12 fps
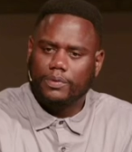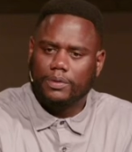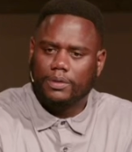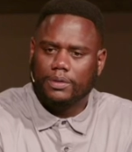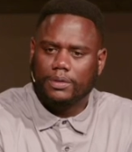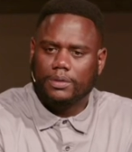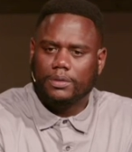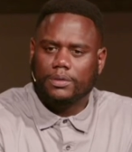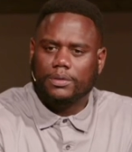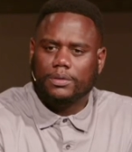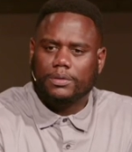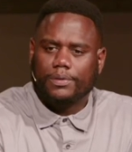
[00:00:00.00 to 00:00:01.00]

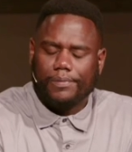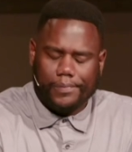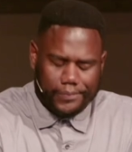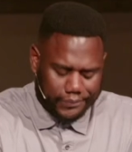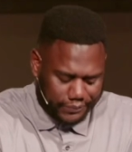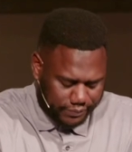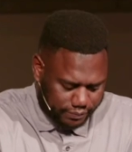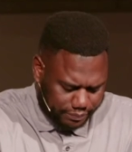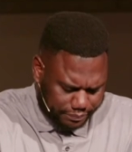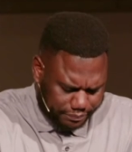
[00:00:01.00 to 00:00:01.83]
Nobody speaks.